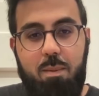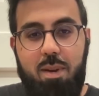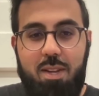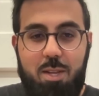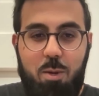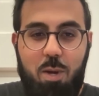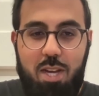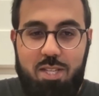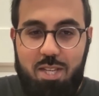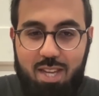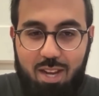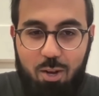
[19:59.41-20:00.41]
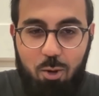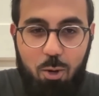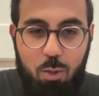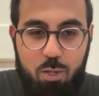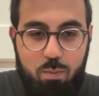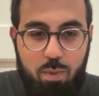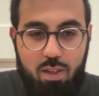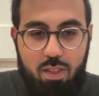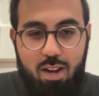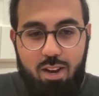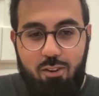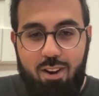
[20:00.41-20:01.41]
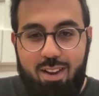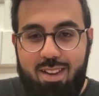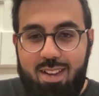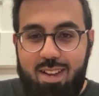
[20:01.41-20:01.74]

I mean, you guys at Kitco know this better than I, right?